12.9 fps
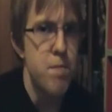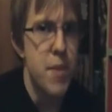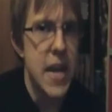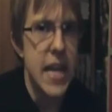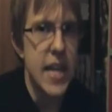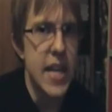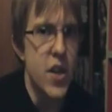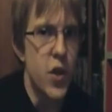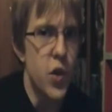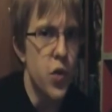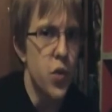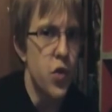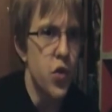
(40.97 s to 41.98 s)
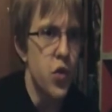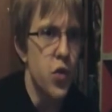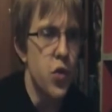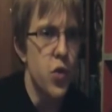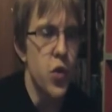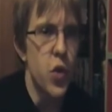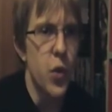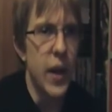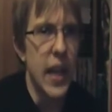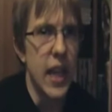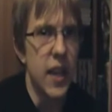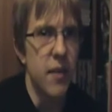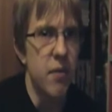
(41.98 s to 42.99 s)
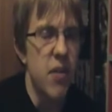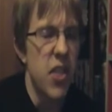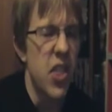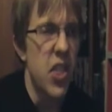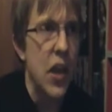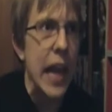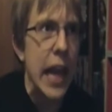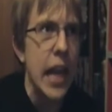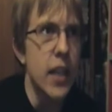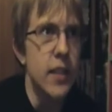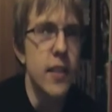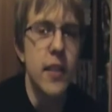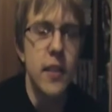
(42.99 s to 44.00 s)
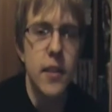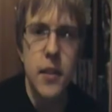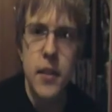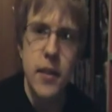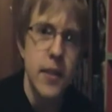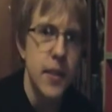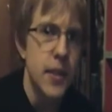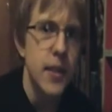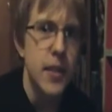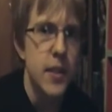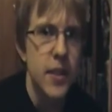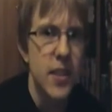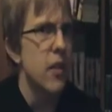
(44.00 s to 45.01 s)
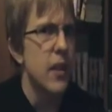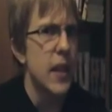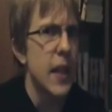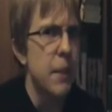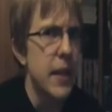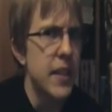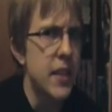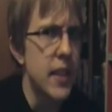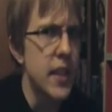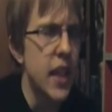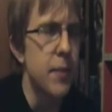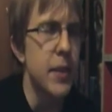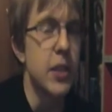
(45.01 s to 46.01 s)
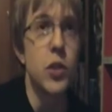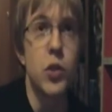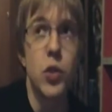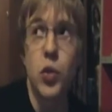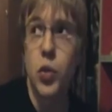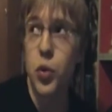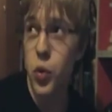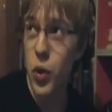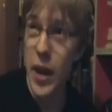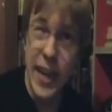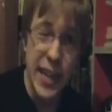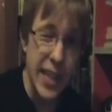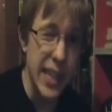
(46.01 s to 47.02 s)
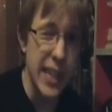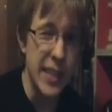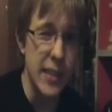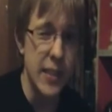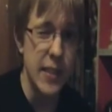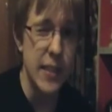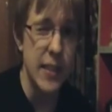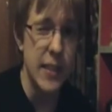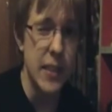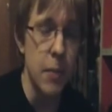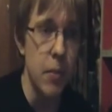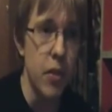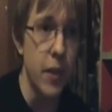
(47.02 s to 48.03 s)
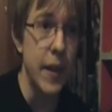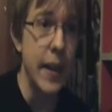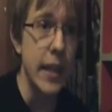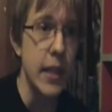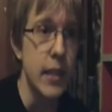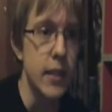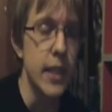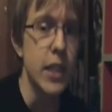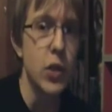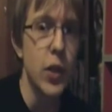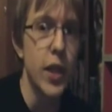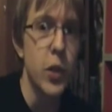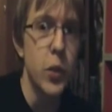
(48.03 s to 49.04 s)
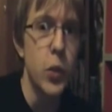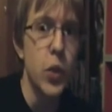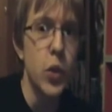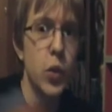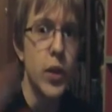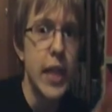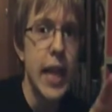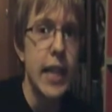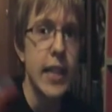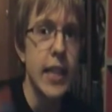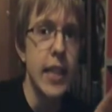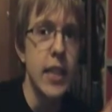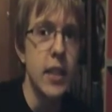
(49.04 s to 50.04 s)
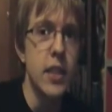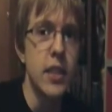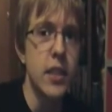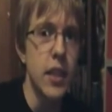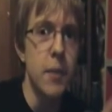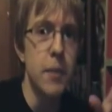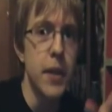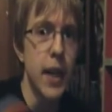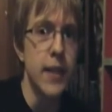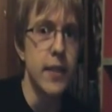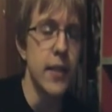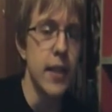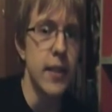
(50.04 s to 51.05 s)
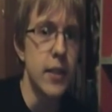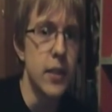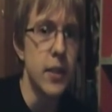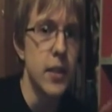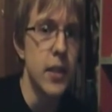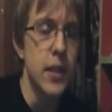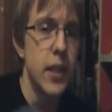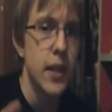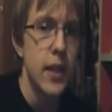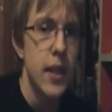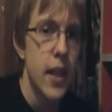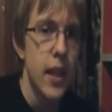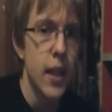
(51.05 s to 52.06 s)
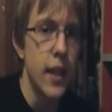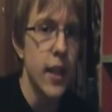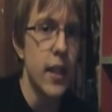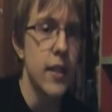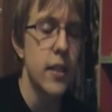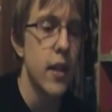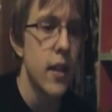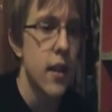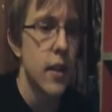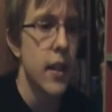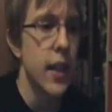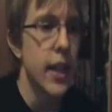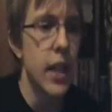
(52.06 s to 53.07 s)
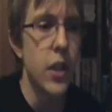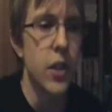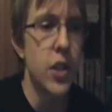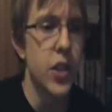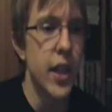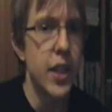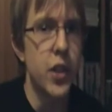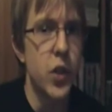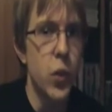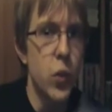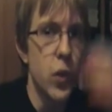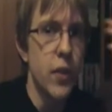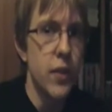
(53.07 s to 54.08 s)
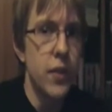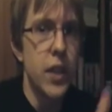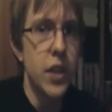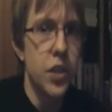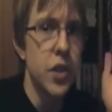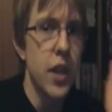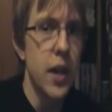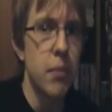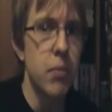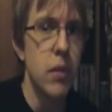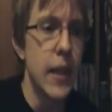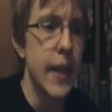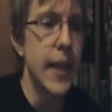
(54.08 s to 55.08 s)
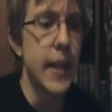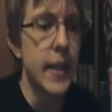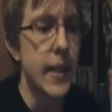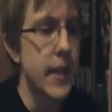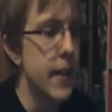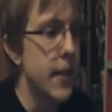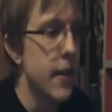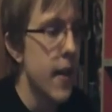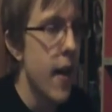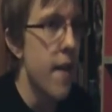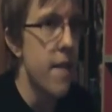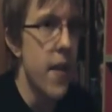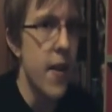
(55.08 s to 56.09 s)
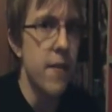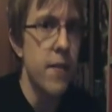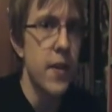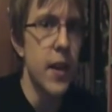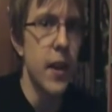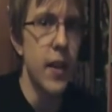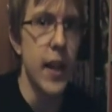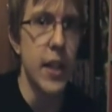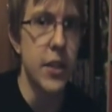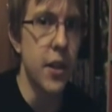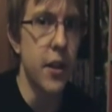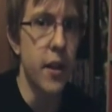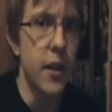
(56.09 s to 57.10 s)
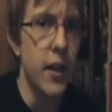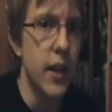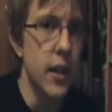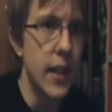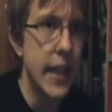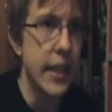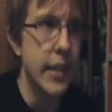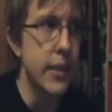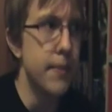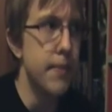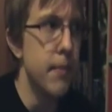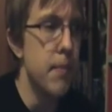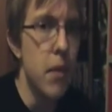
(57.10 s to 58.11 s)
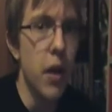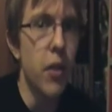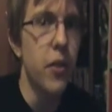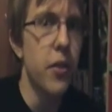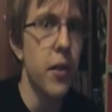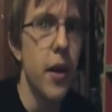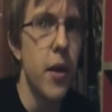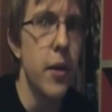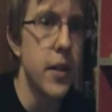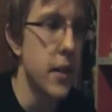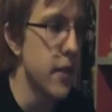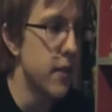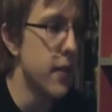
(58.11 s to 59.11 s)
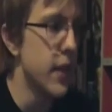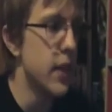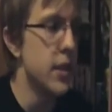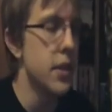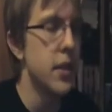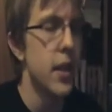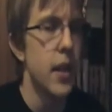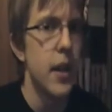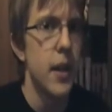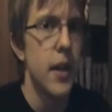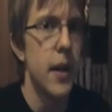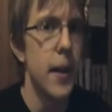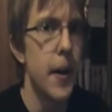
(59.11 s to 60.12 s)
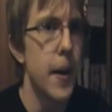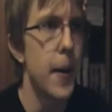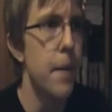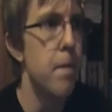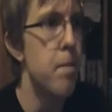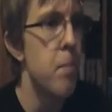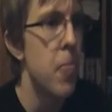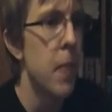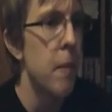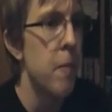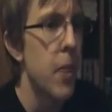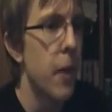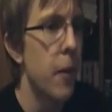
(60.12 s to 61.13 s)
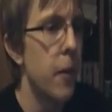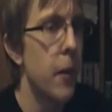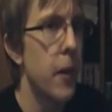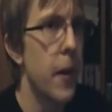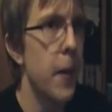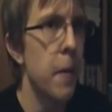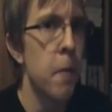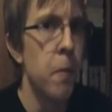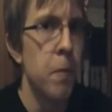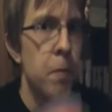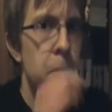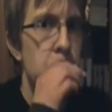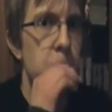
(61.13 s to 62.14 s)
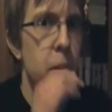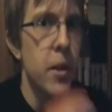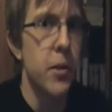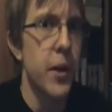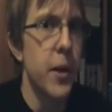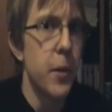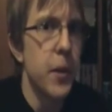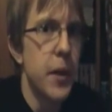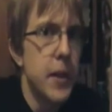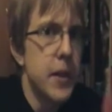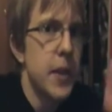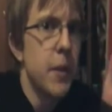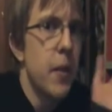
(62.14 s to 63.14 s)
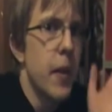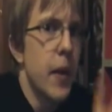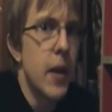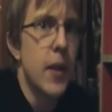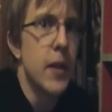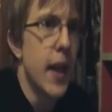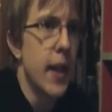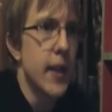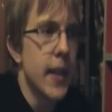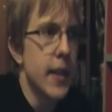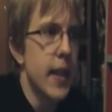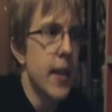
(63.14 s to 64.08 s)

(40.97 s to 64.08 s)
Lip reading: been doing things. Like basically I've been trying to get something, like try to do creating some nonsense or things. Like either trying to finish up like a fanfic that I started on like months ago and didn't finish, or trying to work something on that, like